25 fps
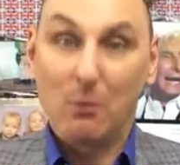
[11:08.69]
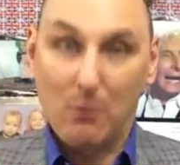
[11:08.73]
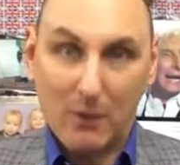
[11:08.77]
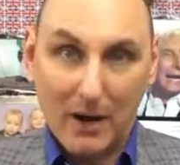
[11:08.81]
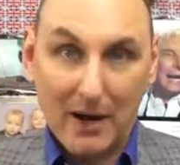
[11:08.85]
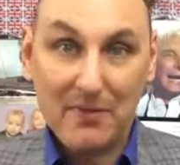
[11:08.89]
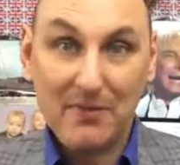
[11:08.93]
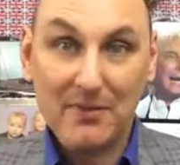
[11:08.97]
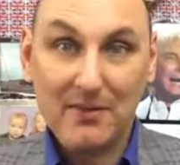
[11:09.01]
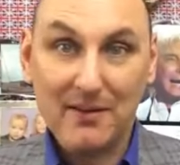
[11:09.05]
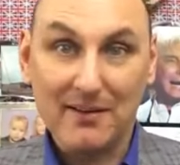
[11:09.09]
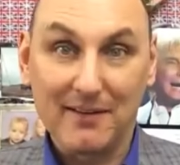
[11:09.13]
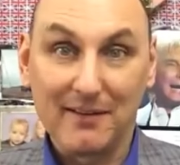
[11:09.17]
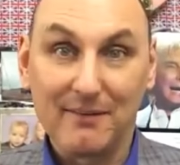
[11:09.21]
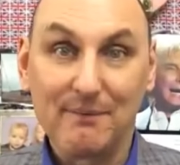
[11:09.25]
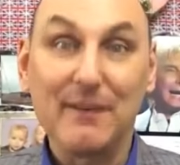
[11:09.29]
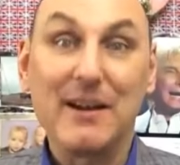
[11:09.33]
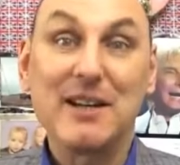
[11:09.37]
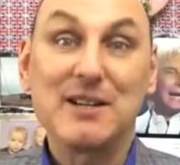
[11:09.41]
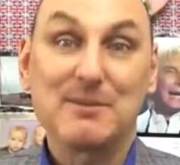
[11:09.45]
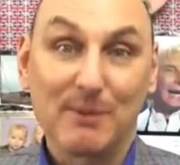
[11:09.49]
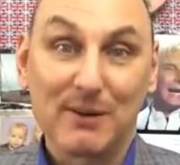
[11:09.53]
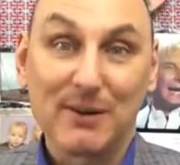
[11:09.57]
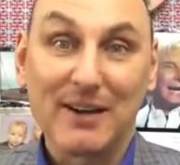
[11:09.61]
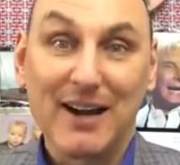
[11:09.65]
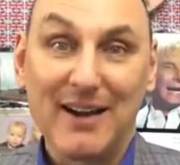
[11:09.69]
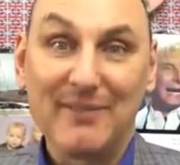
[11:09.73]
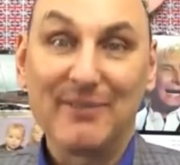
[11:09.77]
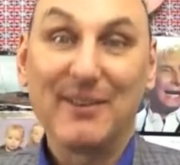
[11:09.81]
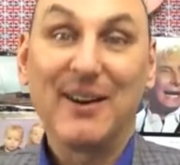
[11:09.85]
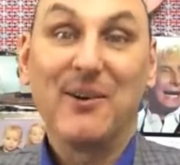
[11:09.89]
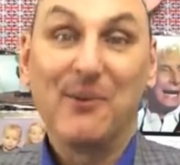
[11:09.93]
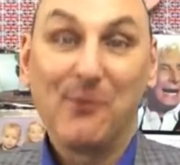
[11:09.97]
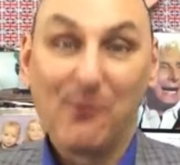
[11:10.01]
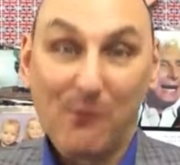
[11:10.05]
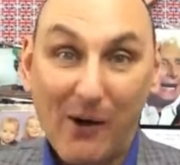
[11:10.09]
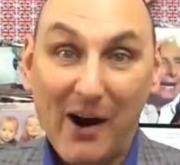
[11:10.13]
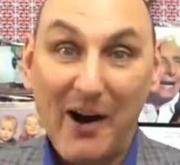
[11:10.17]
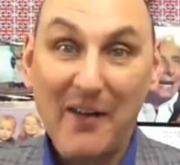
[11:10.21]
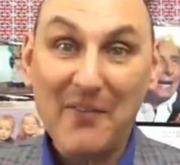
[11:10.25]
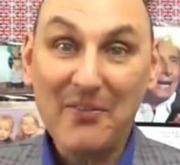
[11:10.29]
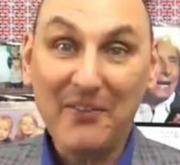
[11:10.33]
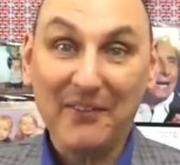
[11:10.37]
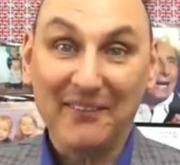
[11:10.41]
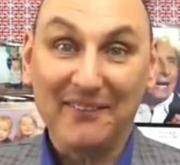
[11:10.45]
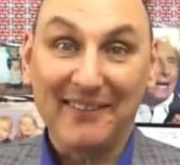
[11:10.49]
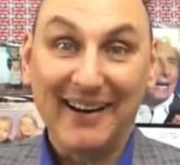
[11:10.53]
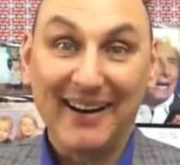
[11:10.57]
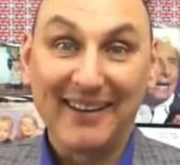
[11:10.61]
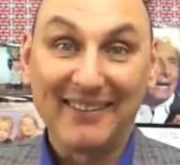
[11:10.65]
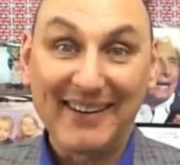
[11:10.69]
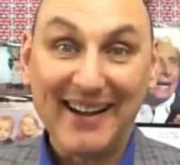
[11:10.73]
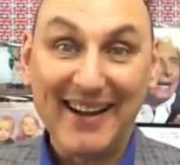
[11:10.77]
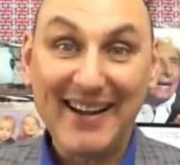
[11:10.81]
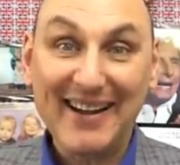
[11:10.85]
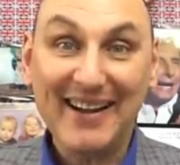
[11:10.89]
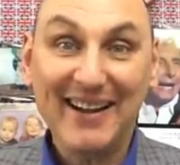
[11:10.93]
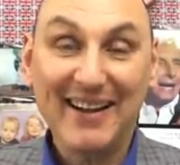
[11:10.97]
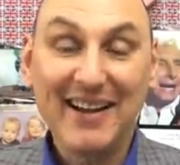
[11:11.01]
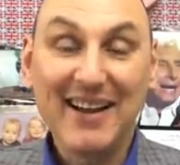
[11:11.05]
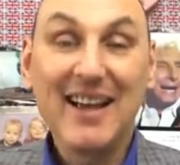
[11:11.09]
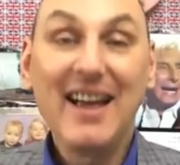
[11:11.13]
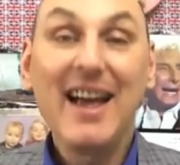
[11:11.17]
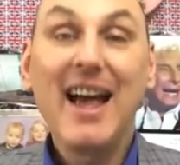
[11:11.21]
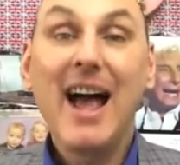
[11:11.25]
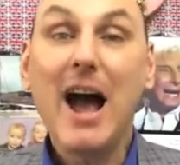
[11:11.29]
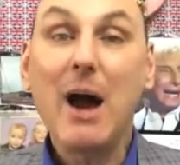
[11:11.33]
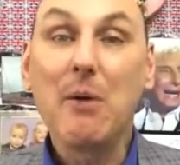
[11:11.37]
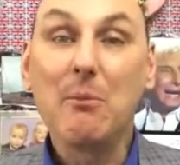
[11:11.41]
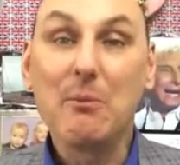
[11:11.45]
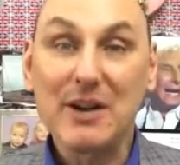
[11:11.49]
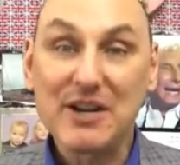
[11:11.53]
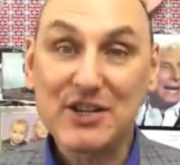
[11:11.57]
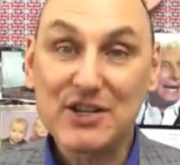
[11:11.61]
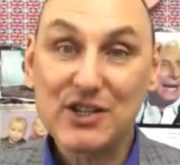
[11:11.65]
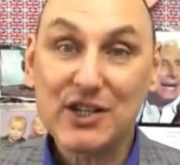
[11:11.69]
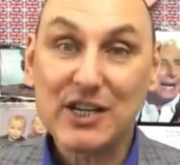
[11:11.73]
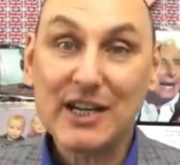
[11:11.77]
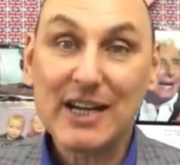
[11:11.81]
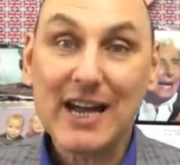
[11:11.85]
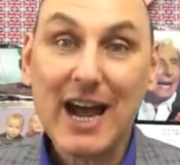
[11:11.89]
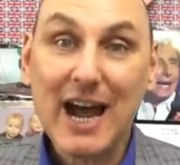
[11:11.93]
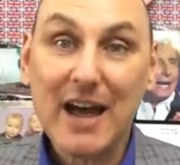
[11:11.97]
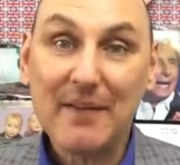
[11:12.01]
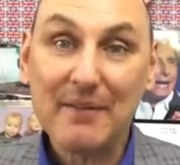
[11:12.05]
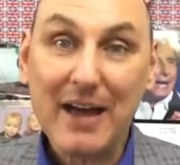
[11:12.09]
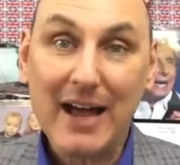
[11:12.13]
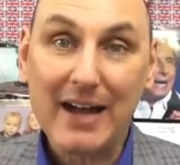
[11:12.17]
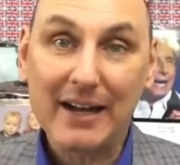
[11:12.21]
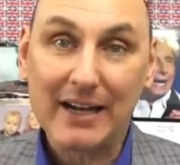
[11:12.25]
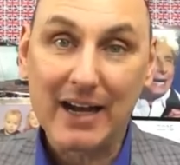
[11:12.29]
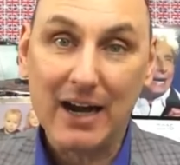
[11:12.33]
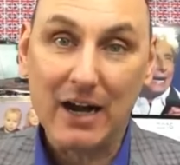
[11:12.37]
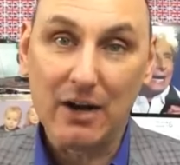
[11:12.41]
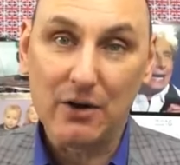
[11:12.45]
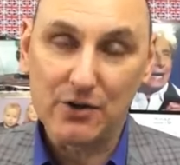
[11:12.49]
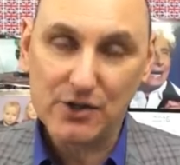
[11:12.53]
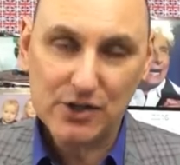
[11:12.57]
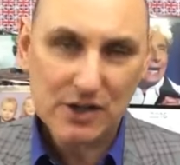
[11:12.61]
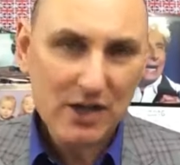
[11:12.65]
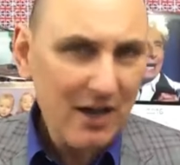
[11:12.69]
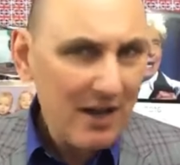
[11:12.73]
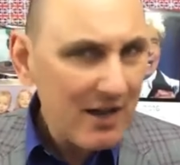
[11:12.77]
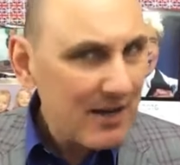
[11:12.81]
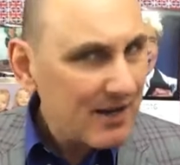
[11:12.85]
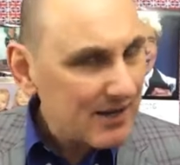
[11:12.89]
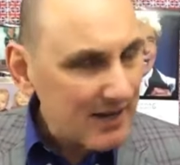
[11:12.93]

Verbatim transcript: One, Facebook Live one, okay? And we'll see how that goes.